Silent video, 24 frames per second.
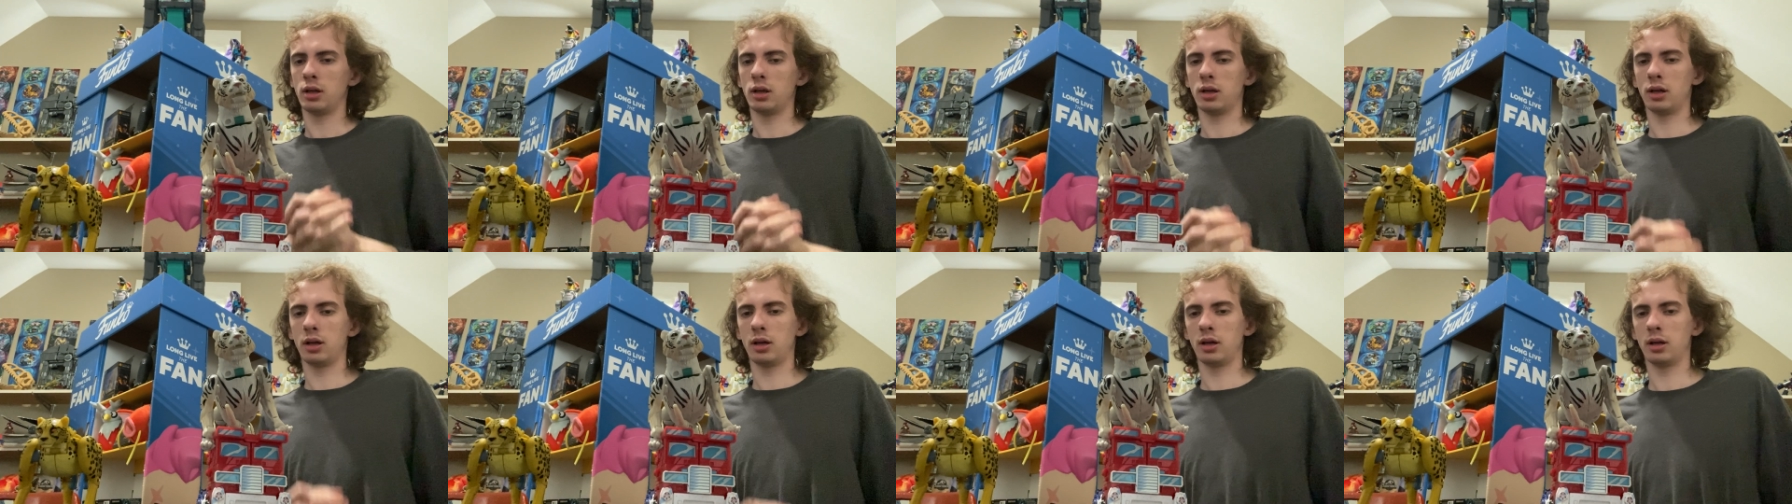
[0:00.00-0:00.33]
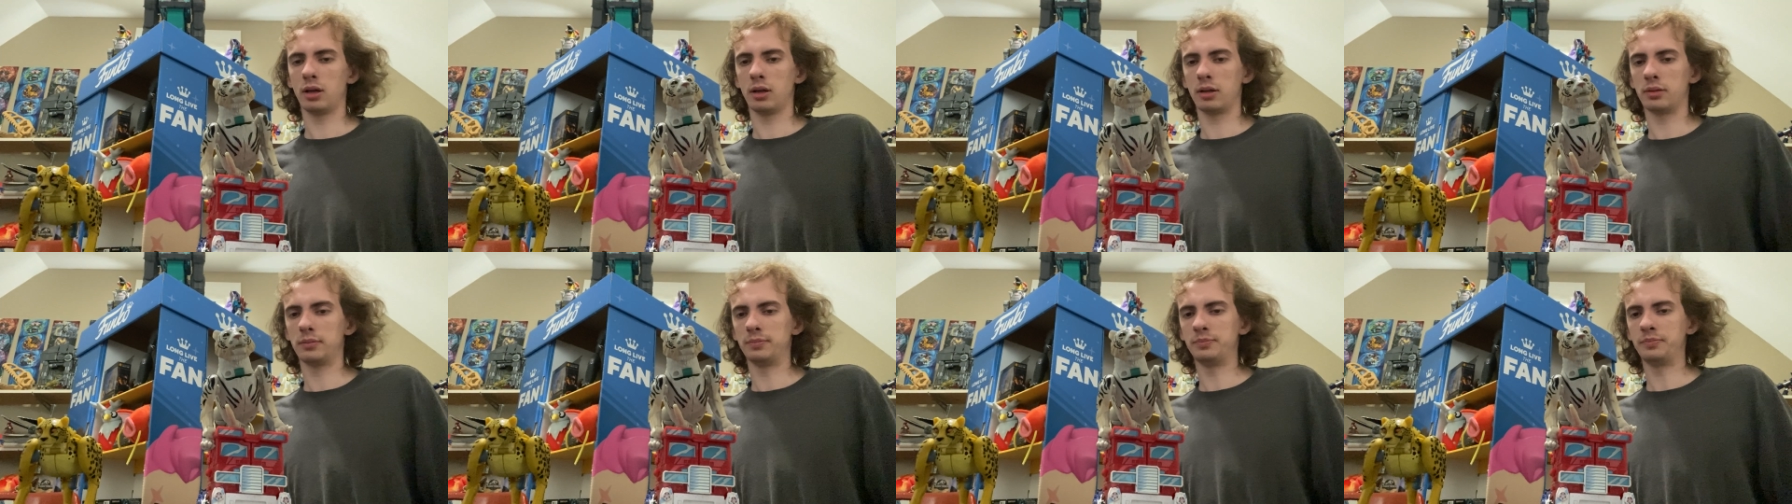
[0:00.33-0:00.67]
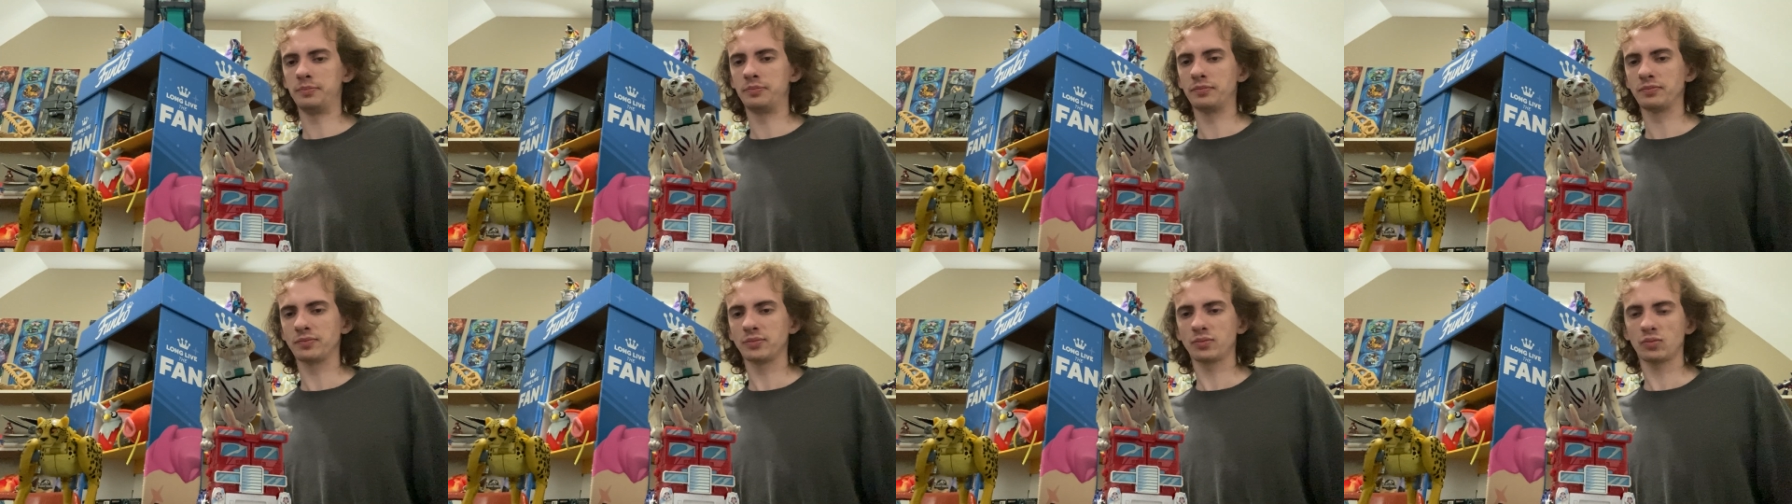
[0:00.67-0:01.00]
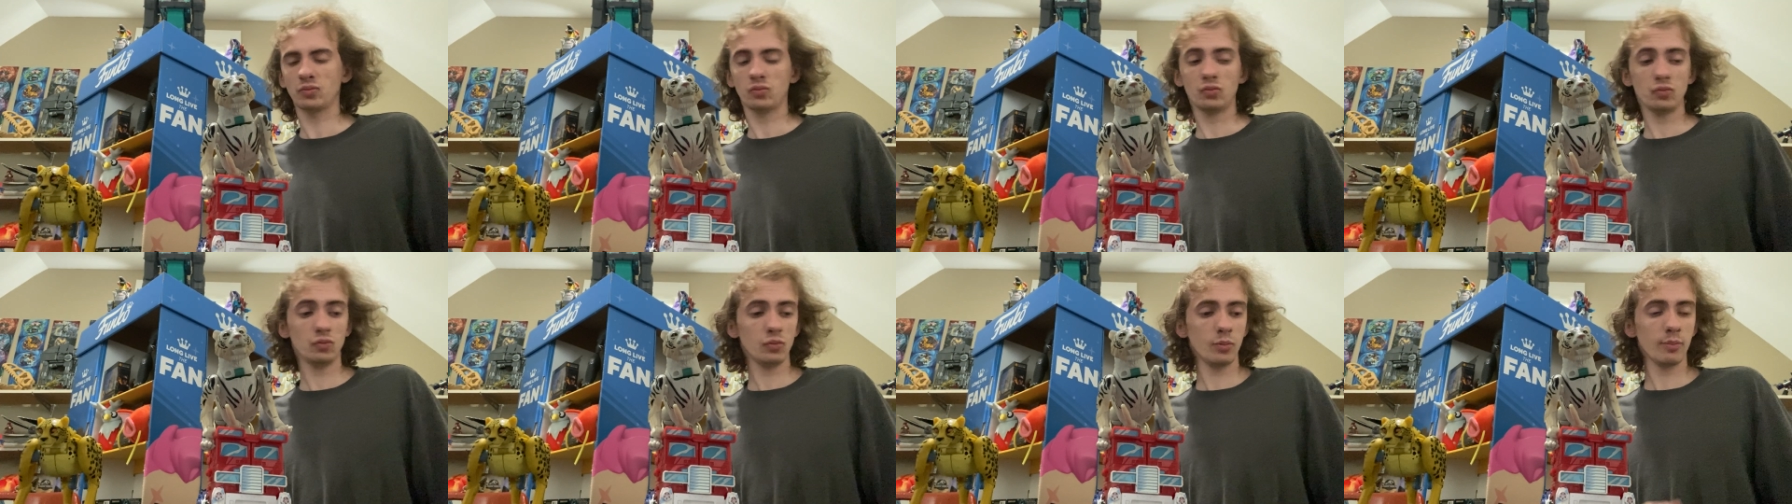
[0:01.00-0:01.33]
Um,
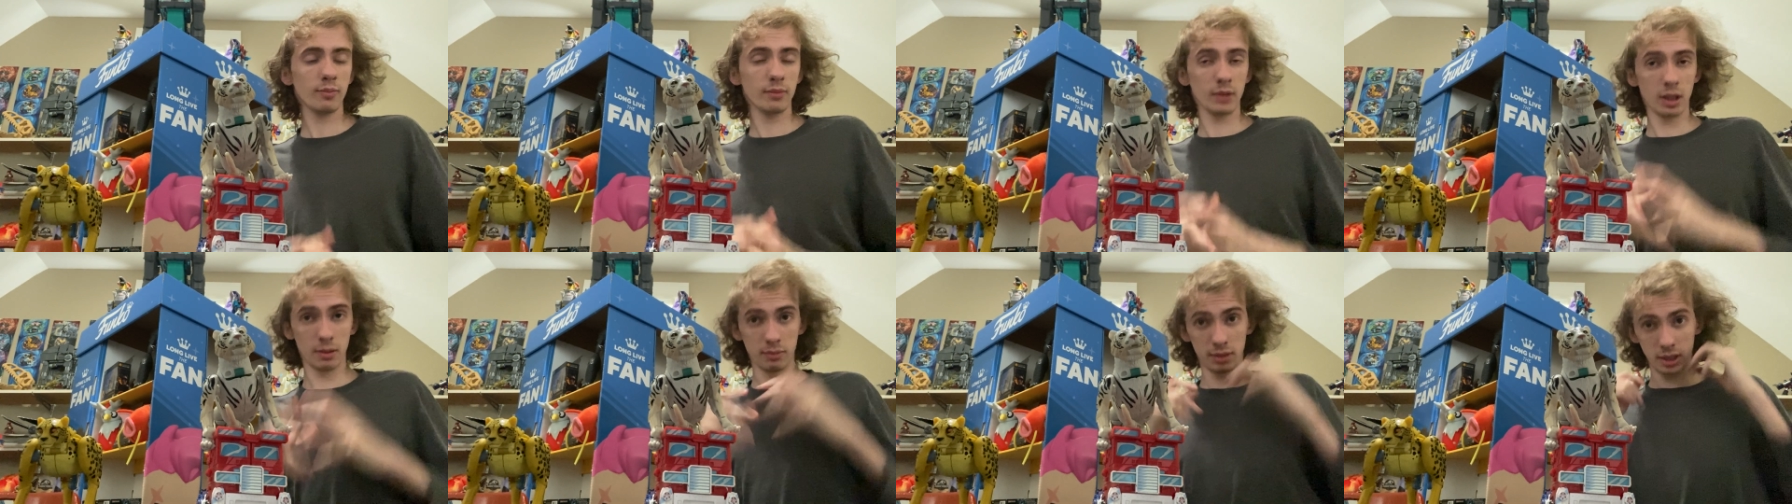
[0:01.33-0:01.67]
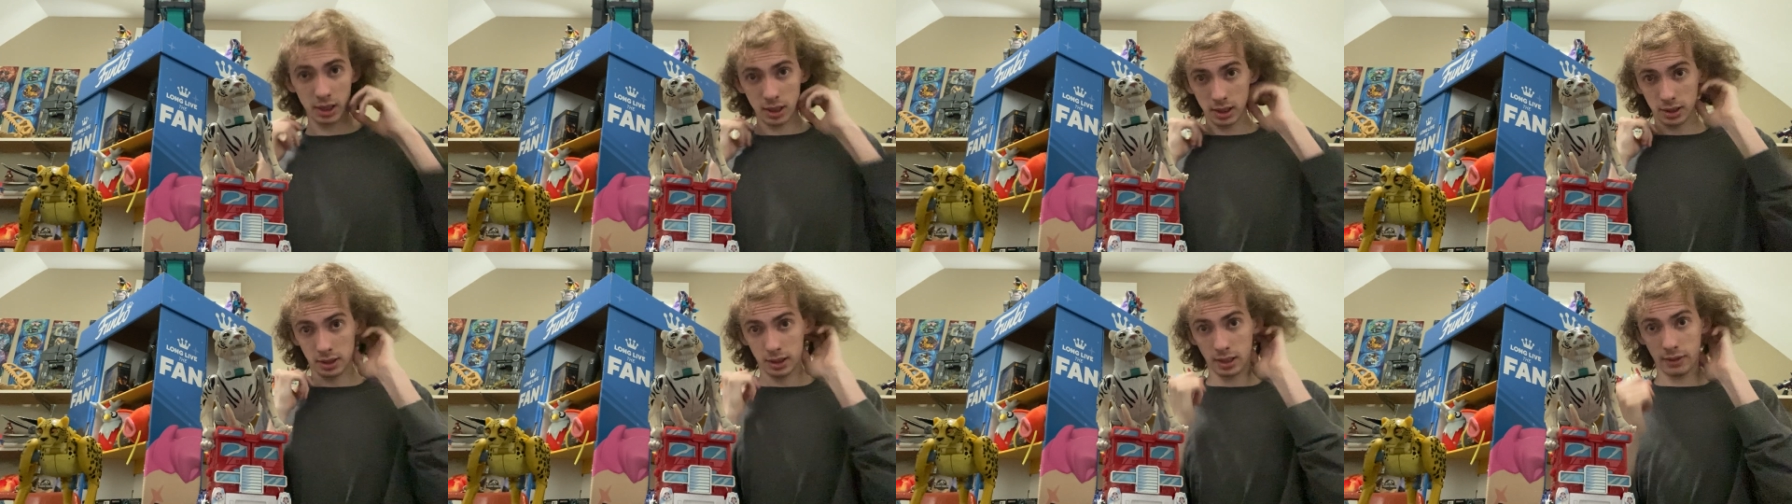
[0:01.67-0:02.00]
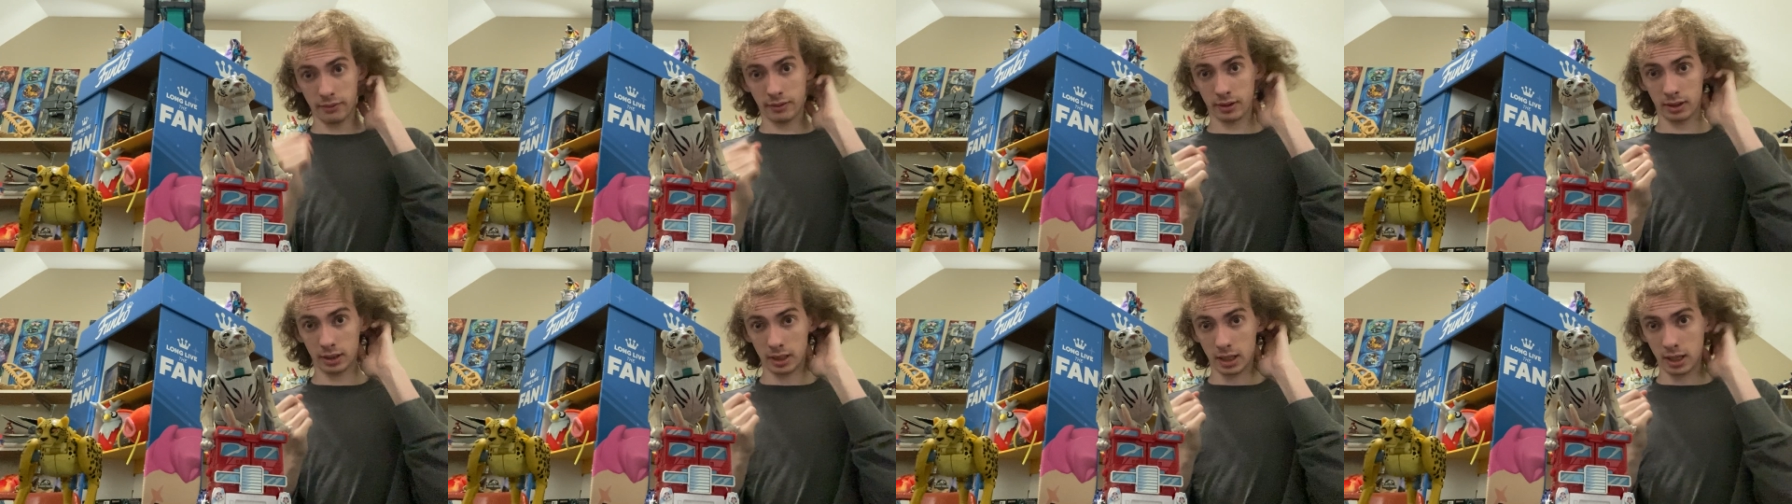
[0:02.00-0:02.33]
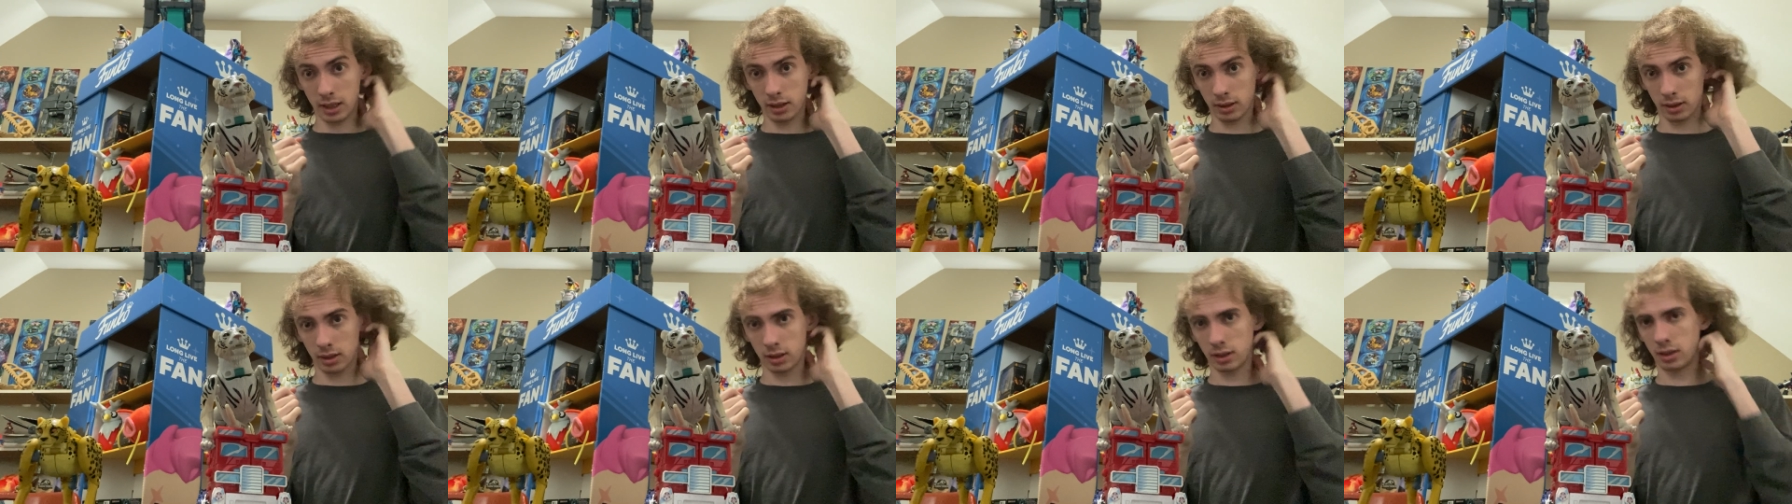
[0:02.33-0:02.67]
please leave a
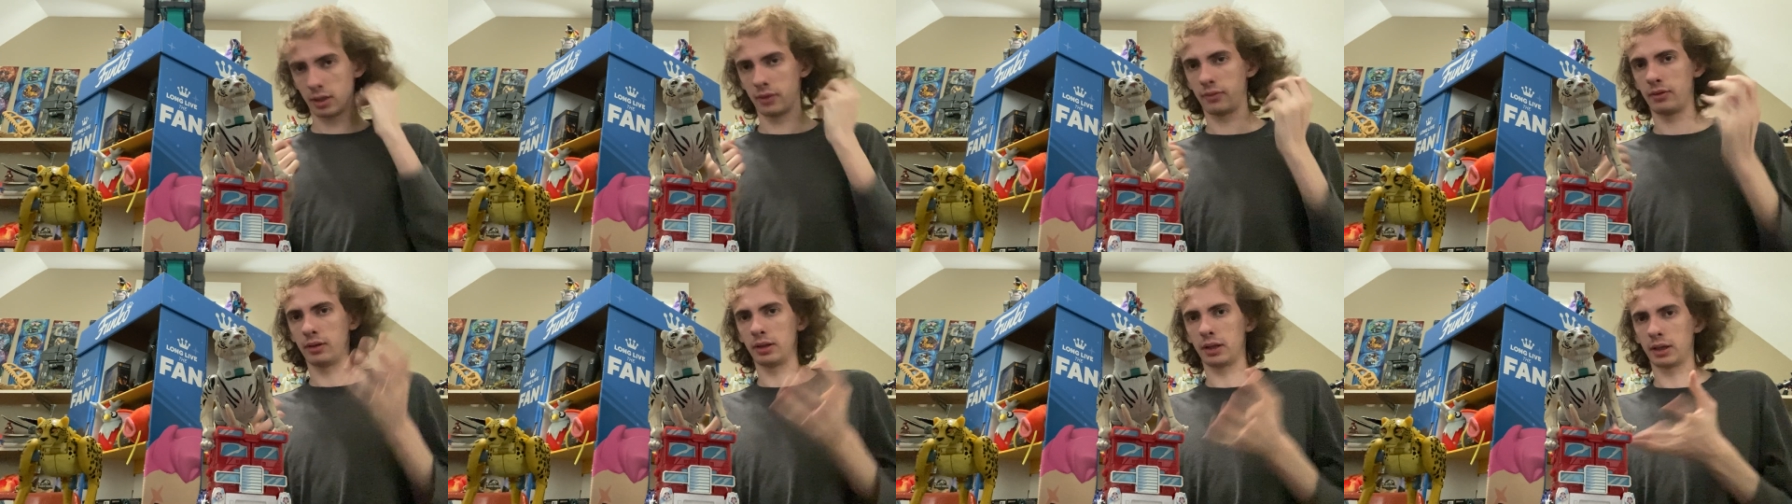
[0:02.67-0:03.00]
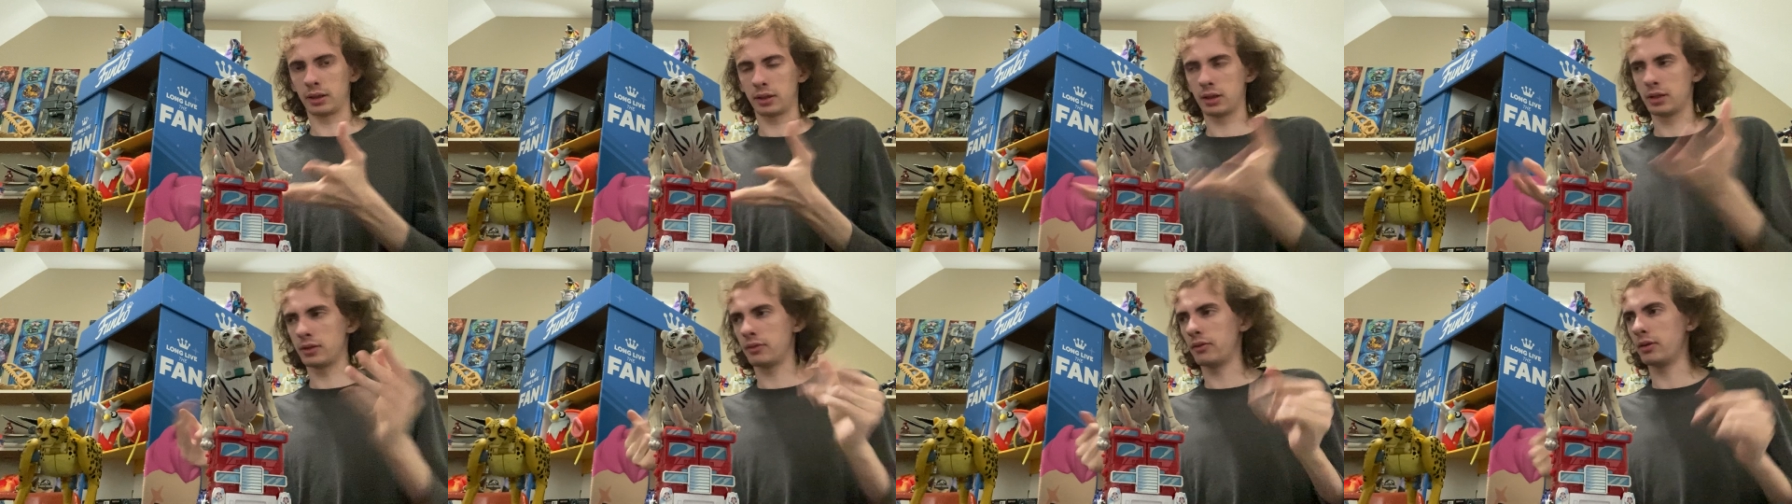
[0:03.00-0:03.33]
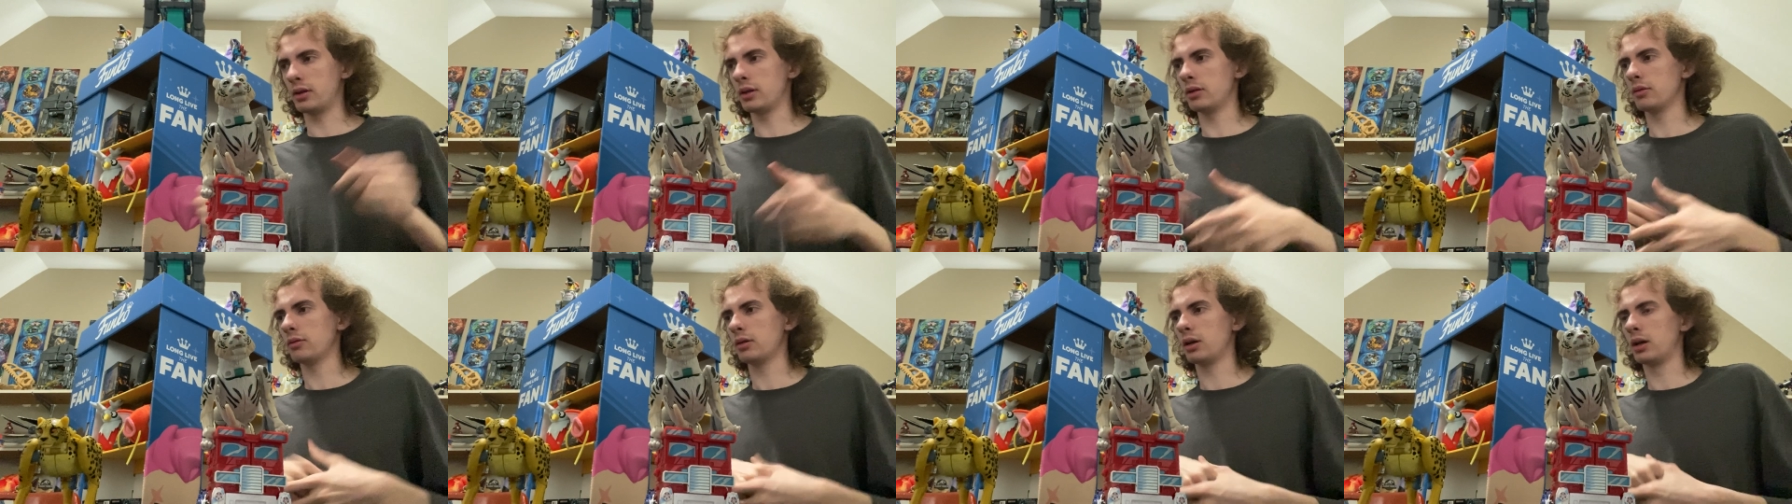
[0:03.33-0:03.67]
like if you like this video.